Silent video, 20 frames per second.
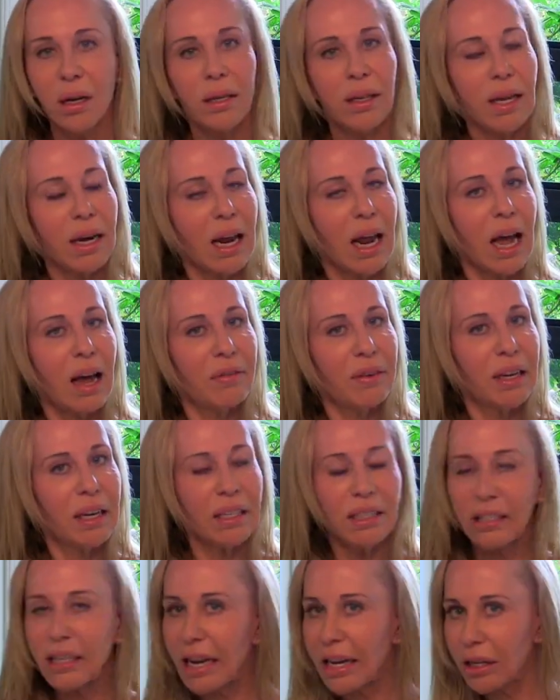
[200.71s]
that having
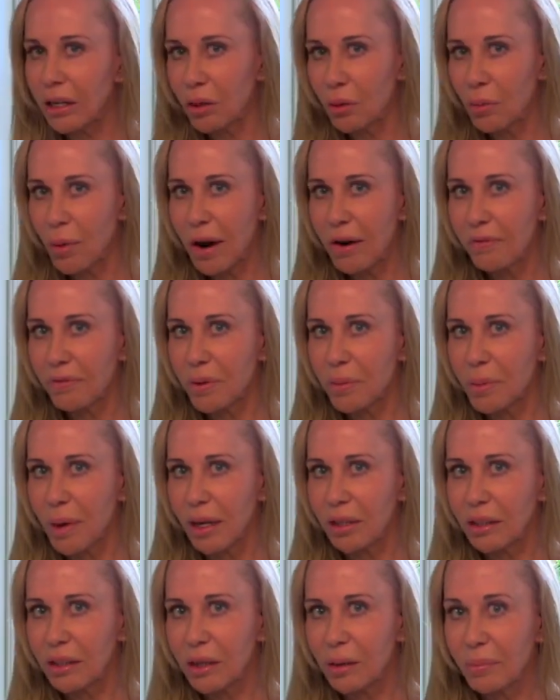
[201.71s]
it taken away from
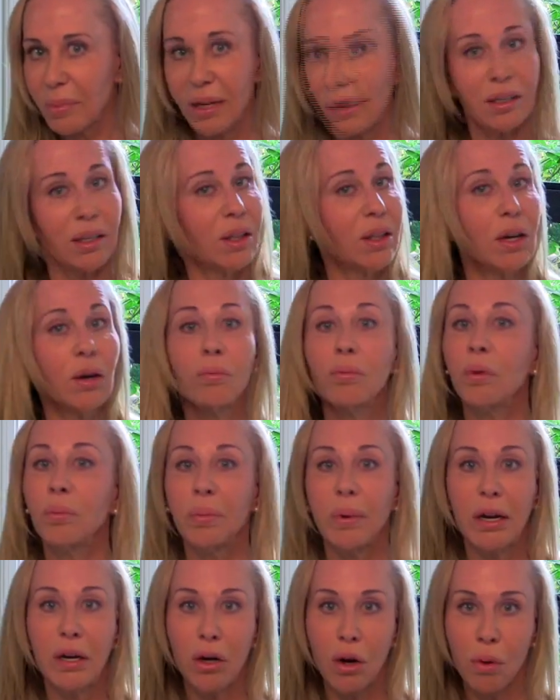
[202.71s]
us means that there will
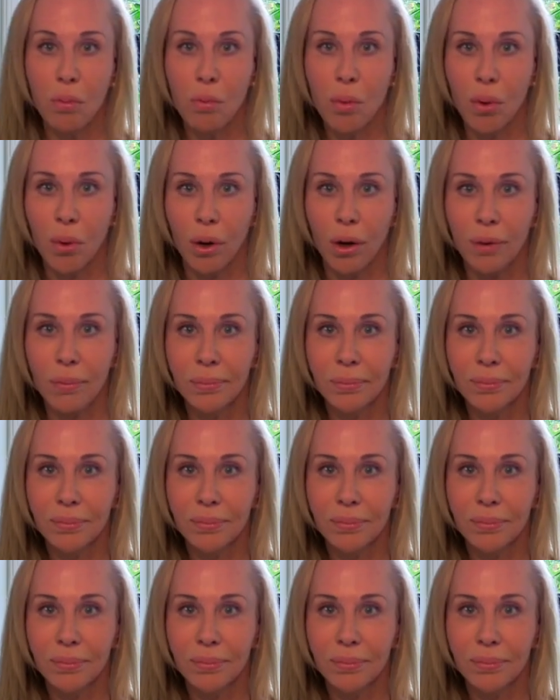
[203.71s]
be no more.